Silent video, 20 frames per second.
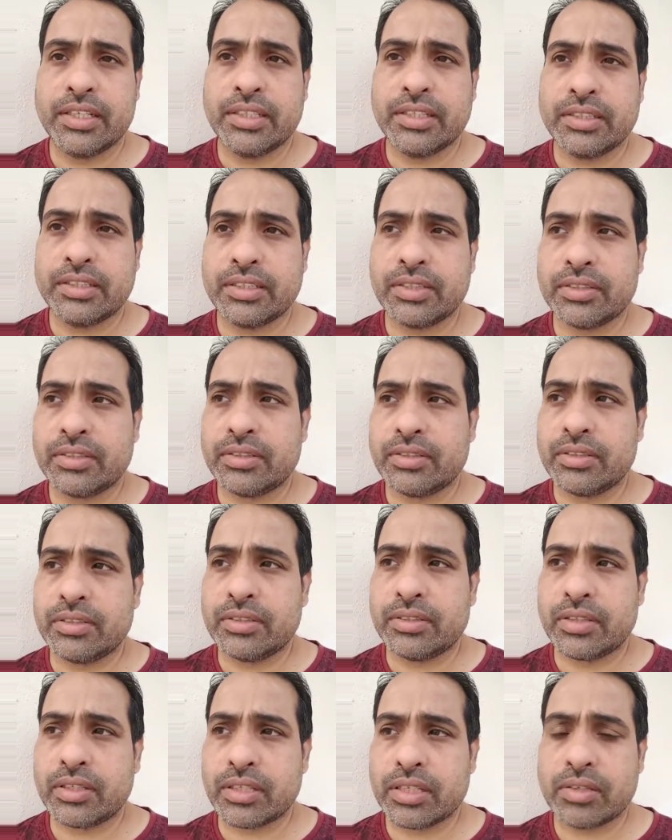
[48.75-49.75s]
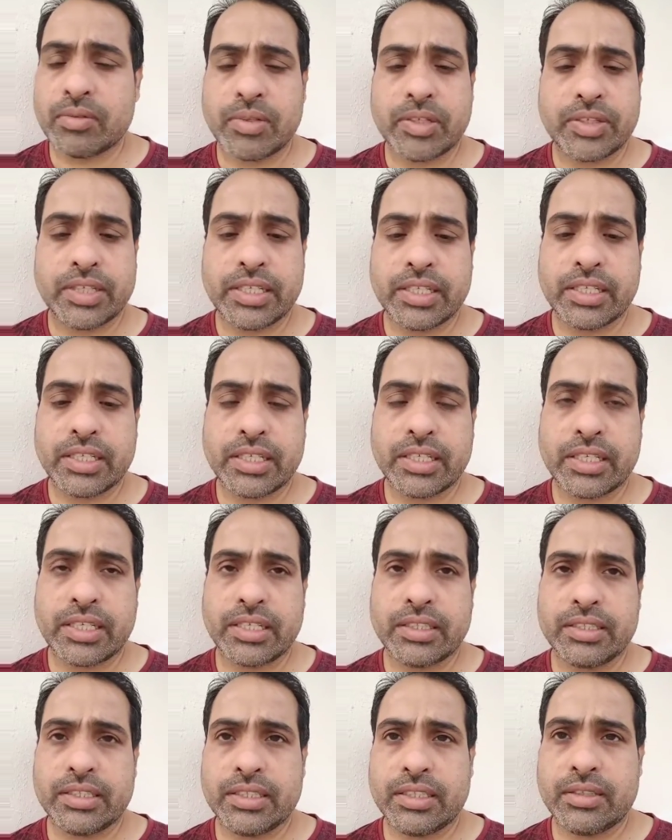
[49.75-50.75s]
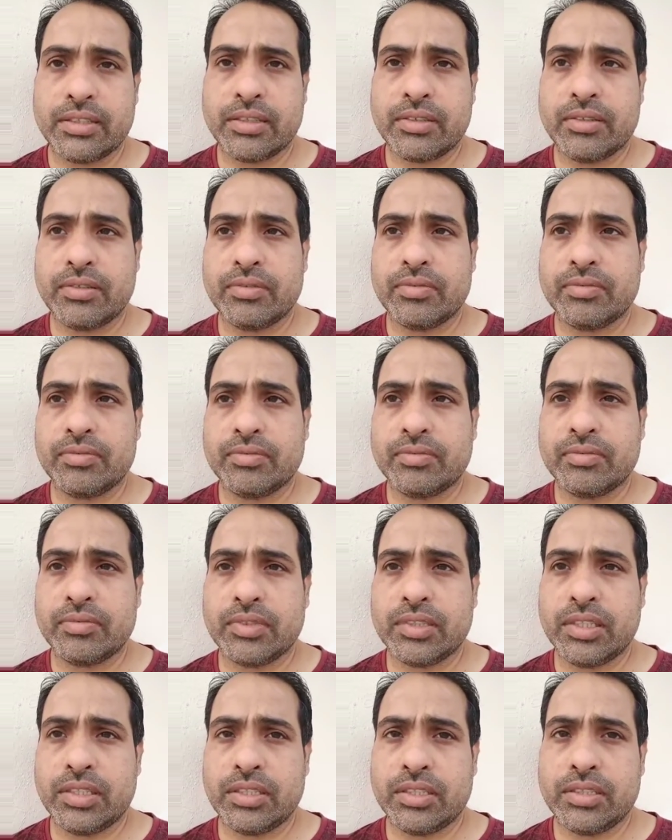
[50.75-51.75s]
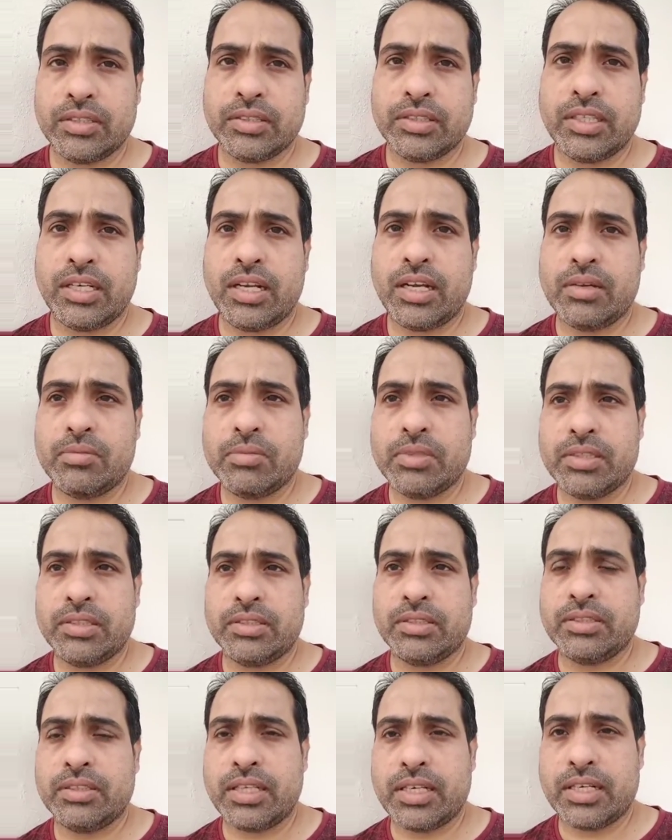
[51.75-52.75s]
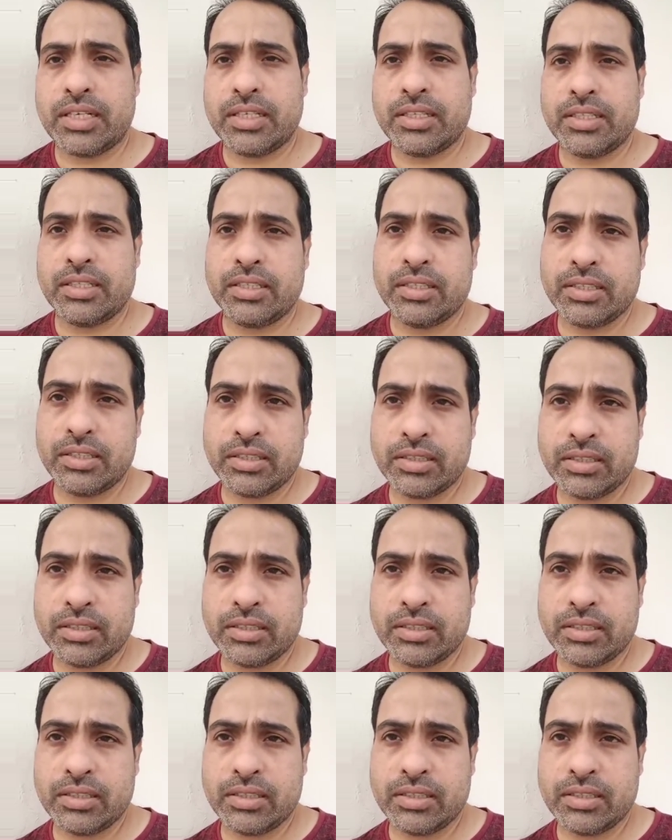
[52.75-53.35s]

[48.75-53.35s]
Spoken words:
So talking about Data Gyan, the syllabus and